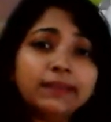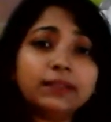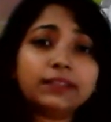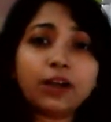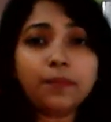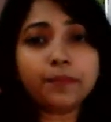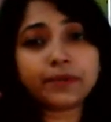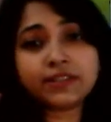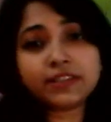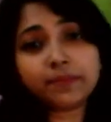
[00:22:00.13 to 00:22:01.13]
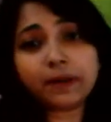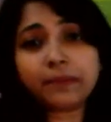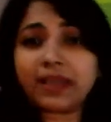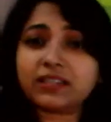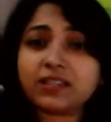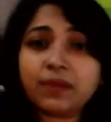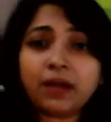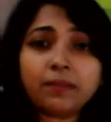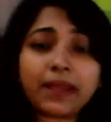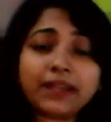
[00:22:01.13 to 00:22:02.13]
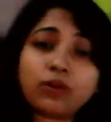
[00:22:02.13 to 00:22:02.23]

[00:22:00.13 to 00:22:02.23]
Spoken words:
the term principal maxima might